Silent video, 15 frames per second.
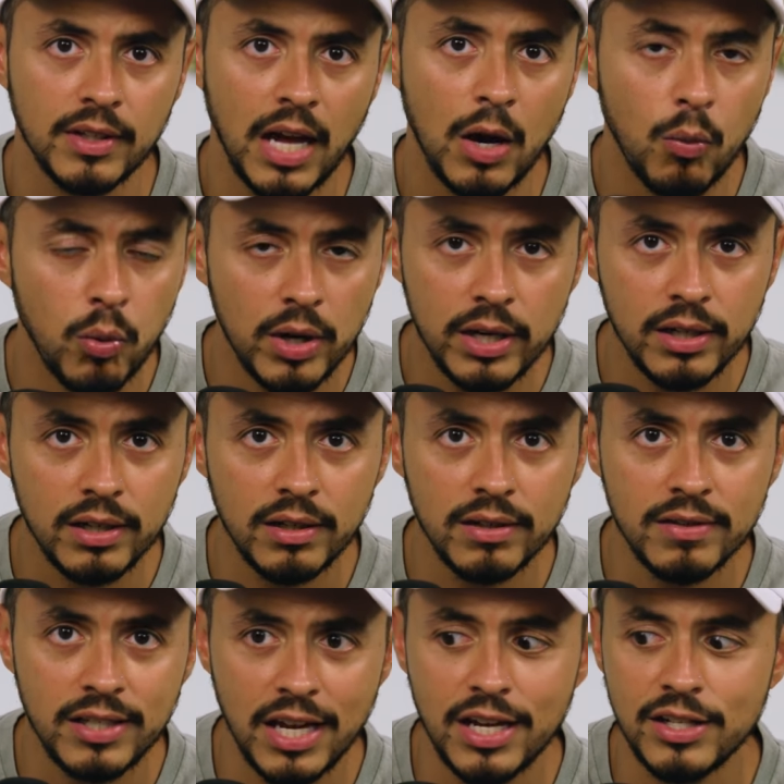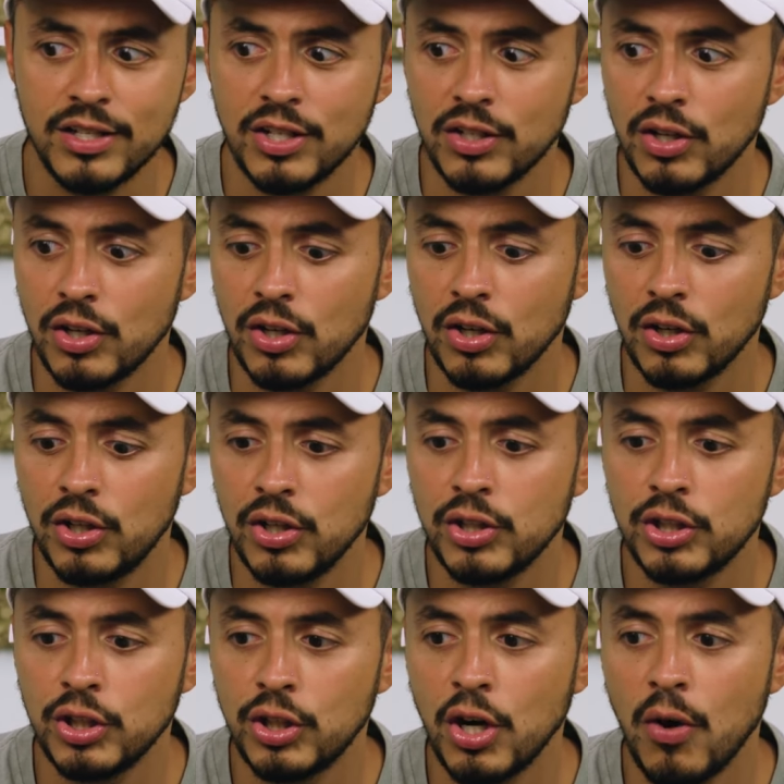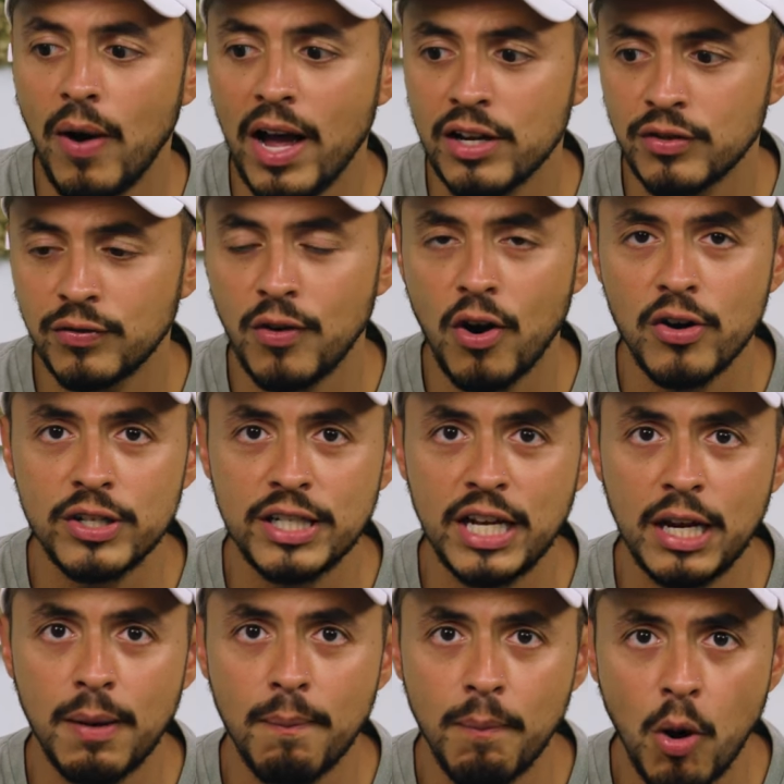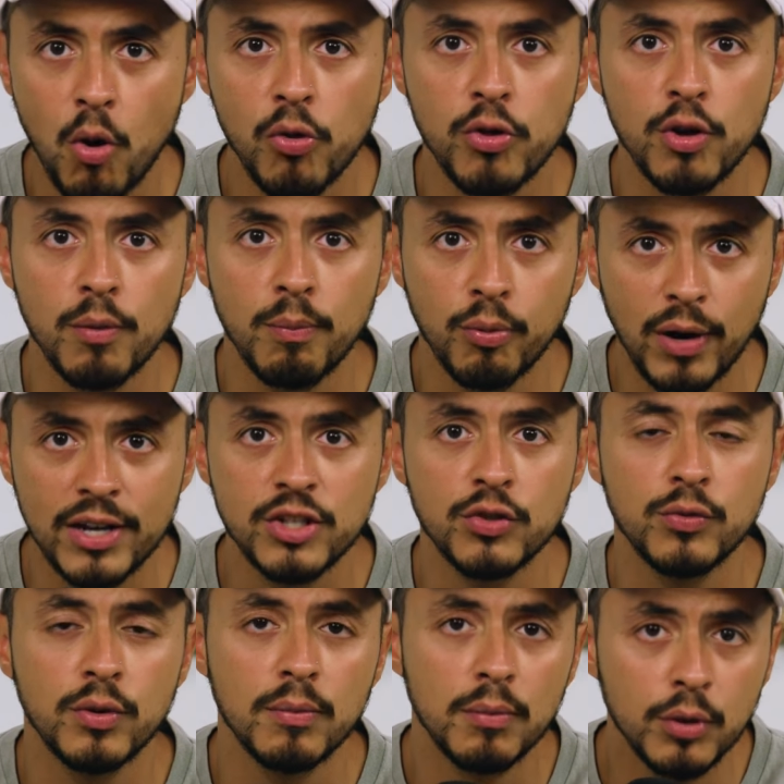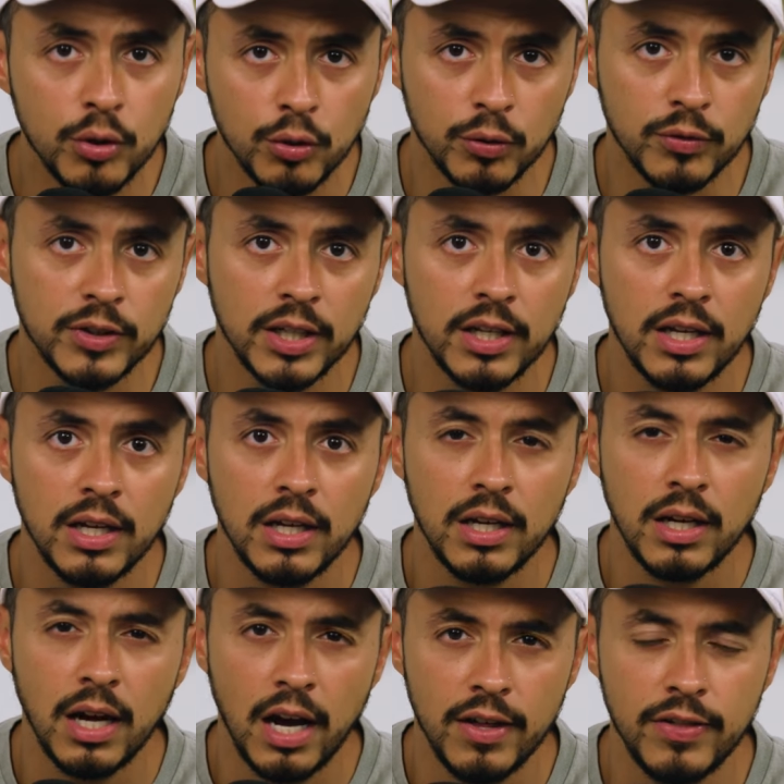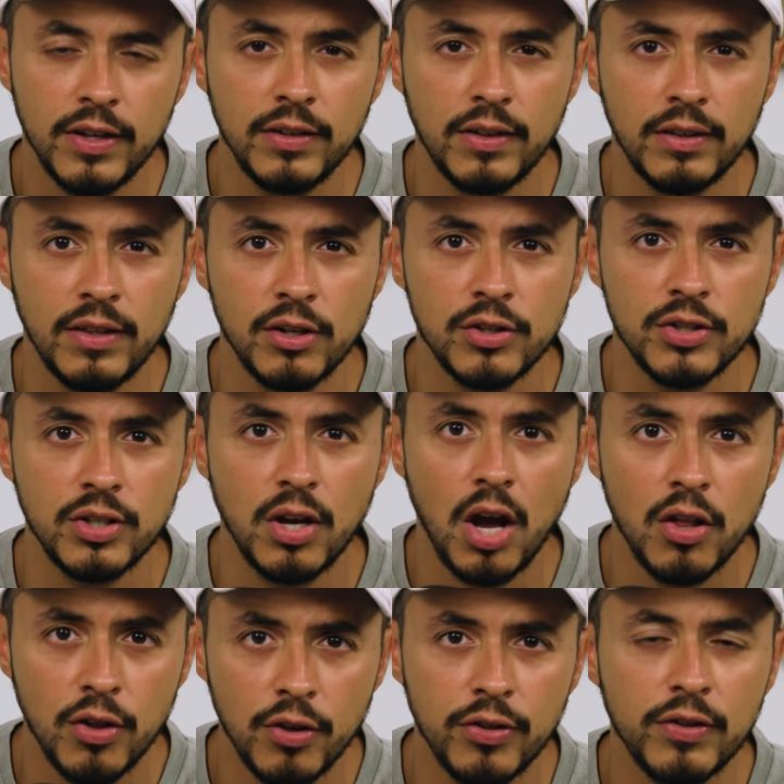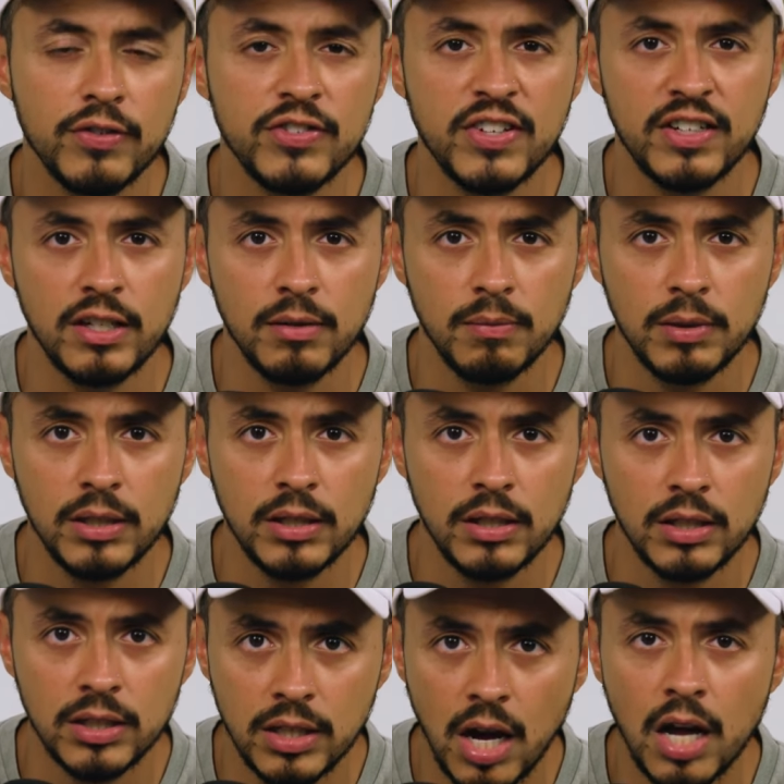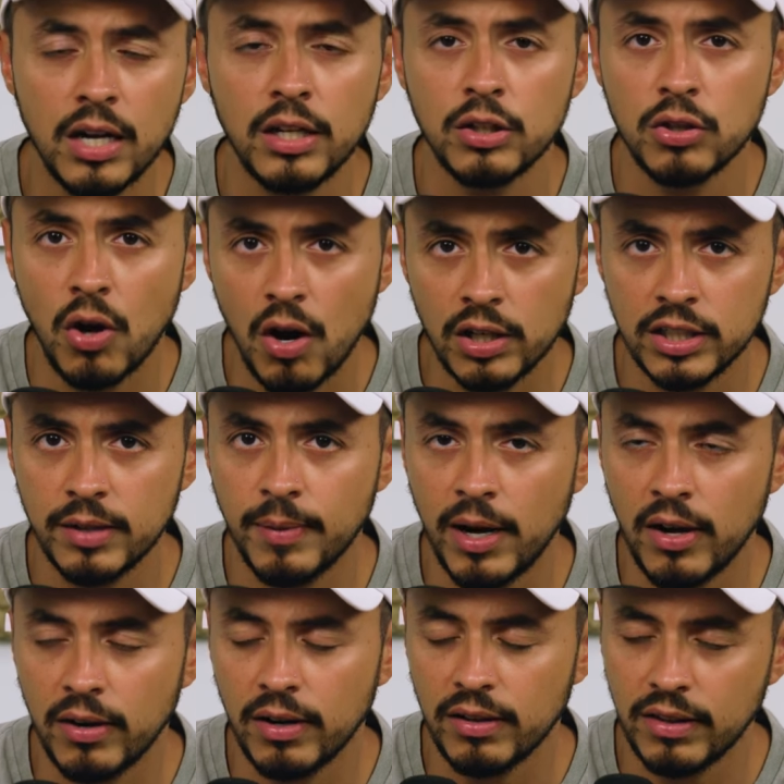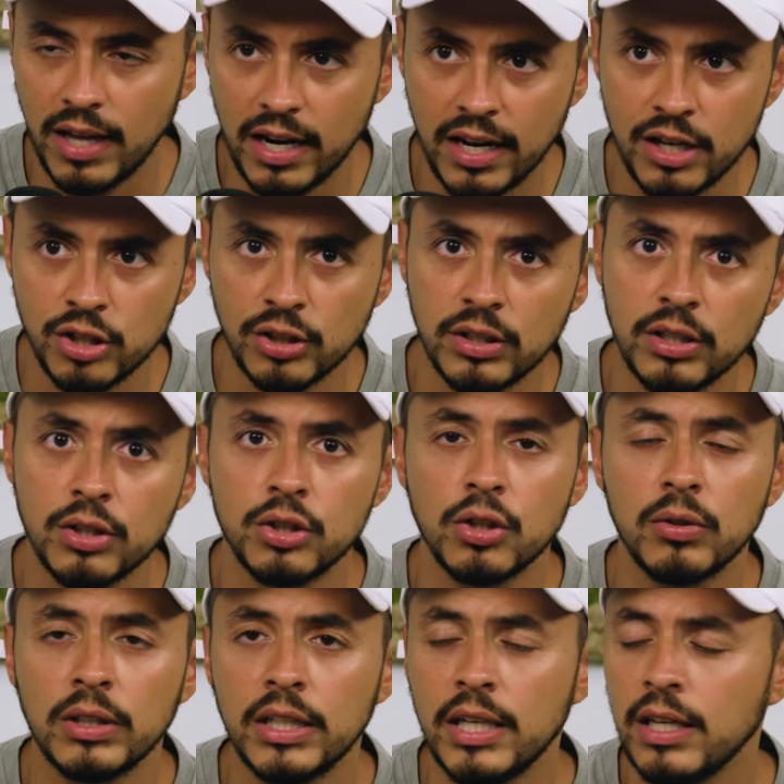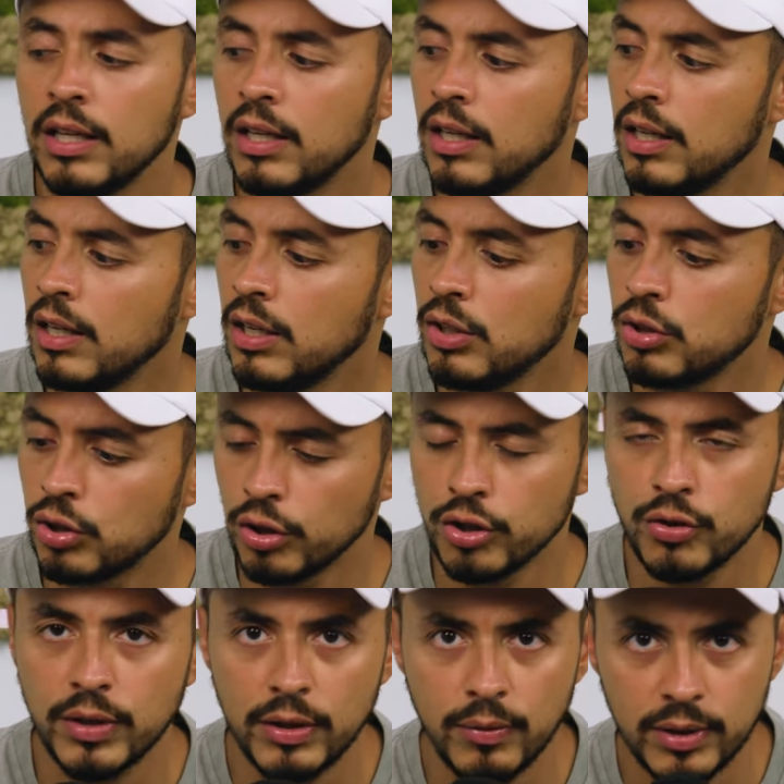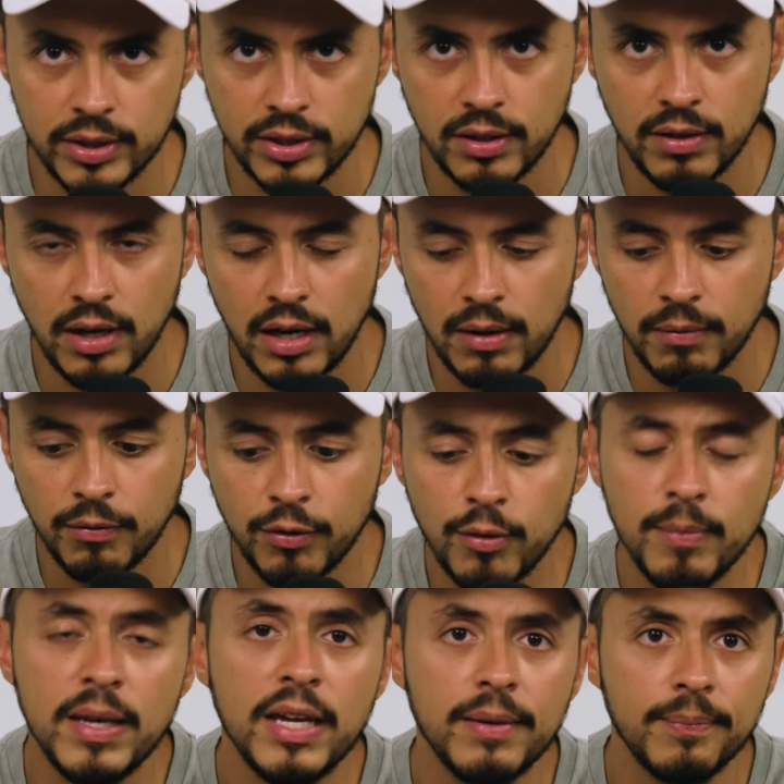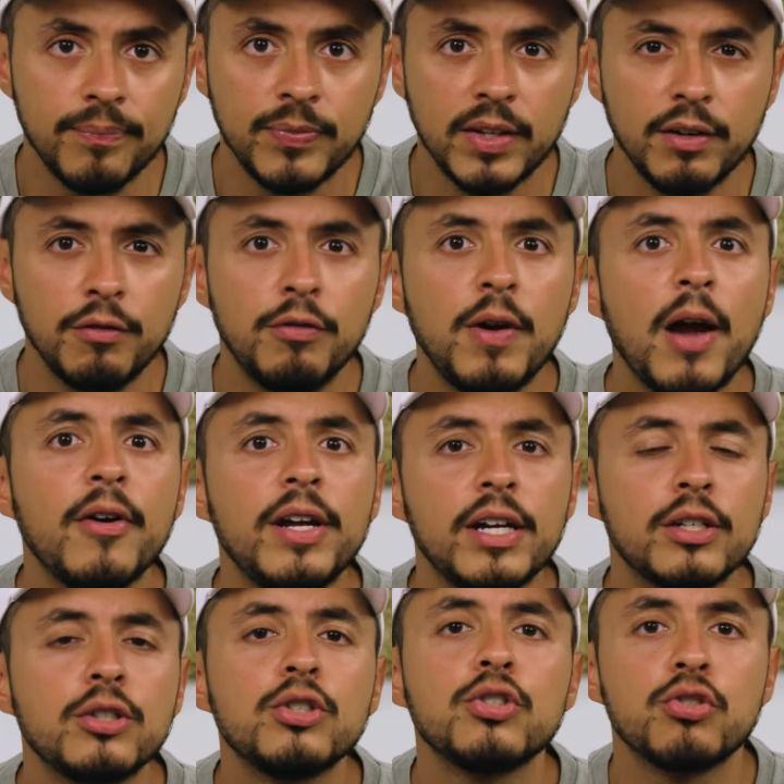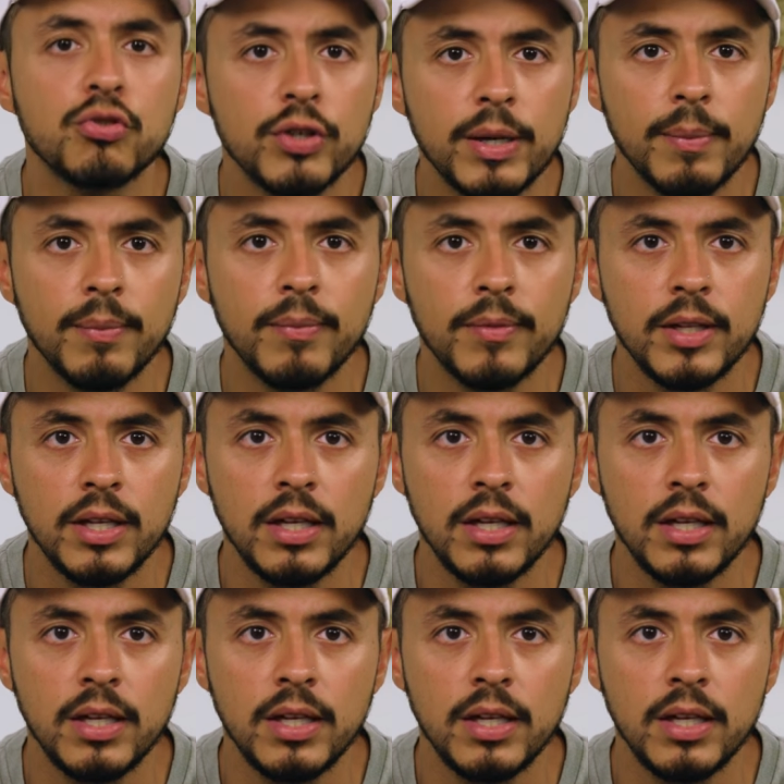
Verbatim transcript: I wouldn't say it's good to go as far as getting both your breasts removed. I think that there's other things that can be done and talked about. That Angelina Jolie surgery was, for me, very extreme.